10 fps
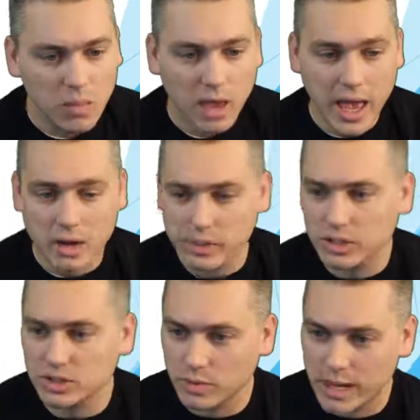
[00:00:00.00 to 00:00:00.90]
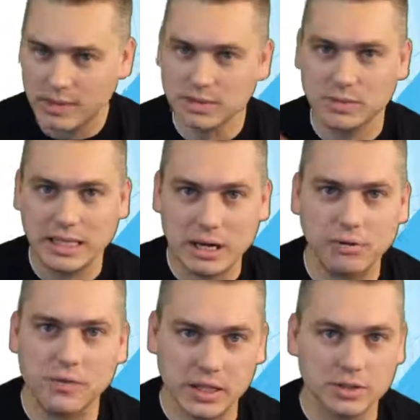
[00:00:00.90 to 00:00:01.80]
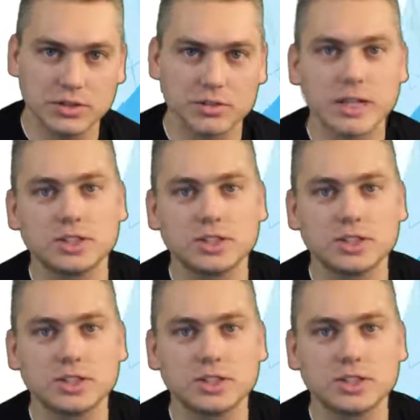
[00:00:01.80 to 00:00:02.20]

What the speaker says: And we also want to have some cloud features, right?